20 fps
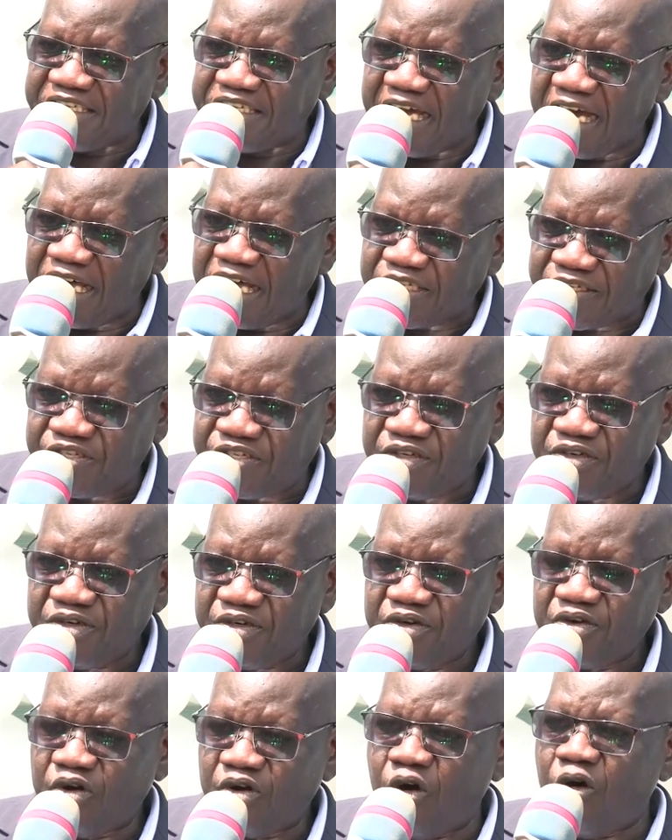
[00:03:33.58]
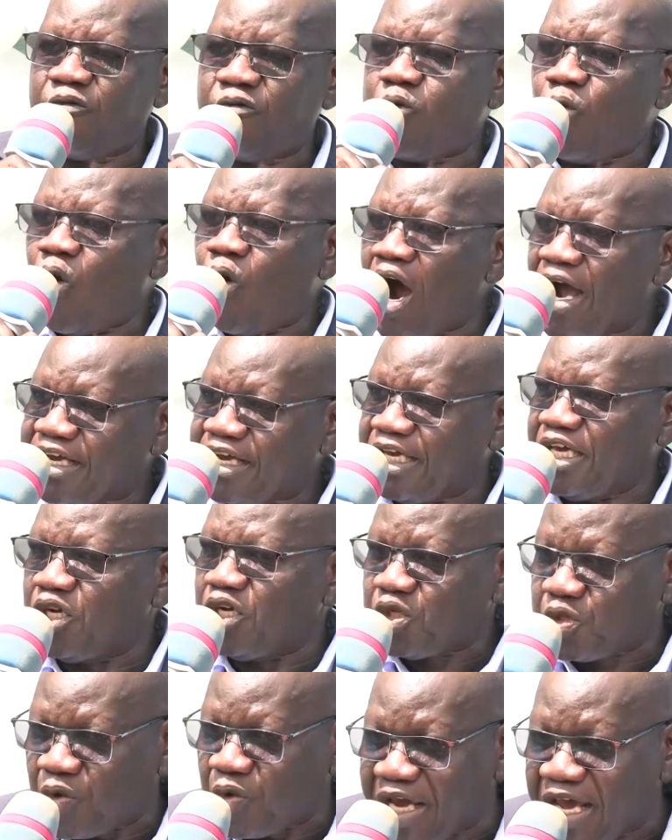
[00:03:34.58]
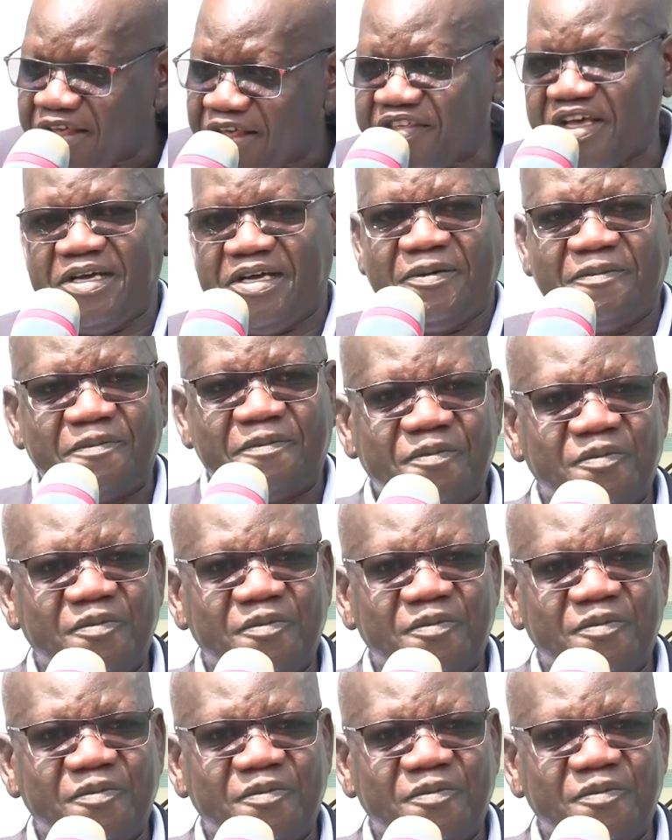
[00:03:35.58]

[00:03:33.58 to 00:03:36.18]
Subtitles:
years of working together,